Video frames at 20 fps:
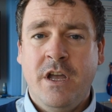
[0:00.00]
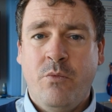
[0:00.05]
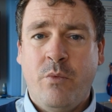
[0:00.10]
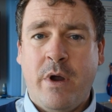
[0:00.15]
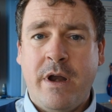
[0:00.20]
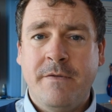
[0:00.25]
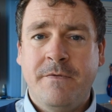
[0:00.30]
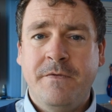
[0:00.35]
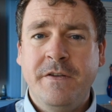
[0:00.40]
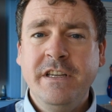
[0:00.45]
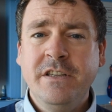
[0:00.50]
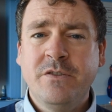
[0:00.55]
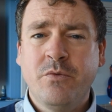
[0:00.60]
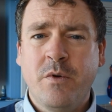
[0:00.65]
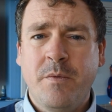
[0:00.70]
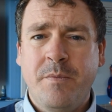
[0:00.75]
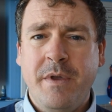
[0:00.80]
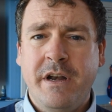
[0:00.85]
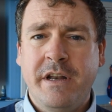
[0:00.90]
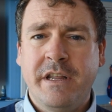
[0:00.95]
when things
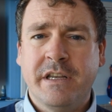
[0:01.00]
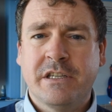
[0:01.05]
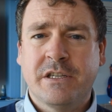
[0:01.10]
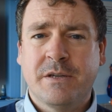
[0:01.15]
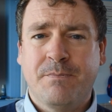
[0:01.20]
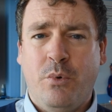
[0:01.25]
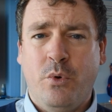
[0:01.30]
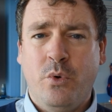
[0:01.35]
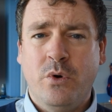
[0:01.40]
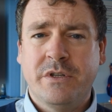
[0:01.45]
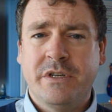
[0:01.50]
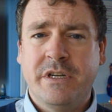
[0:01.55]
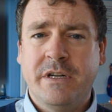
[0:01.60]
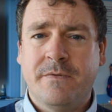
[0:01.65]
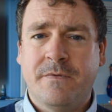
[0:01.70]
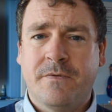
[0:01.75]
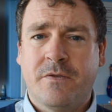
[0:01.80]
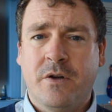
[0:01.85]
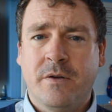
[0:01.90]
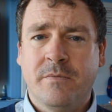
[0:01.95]
were being
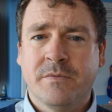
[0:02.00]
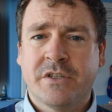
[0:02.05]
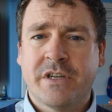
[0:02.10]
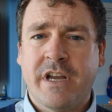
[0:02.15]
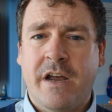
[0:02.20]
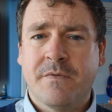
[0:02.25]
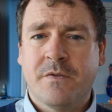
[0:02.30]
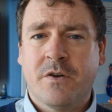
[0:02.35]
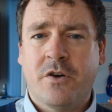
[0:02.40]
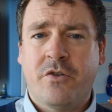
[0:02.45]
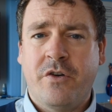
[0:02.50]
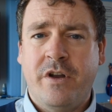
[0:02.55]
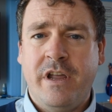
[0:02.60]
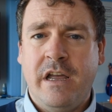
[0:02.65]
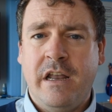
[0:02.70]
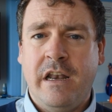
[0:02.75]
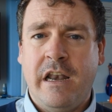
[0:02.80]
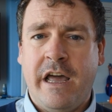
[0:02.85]
exported from South Korea,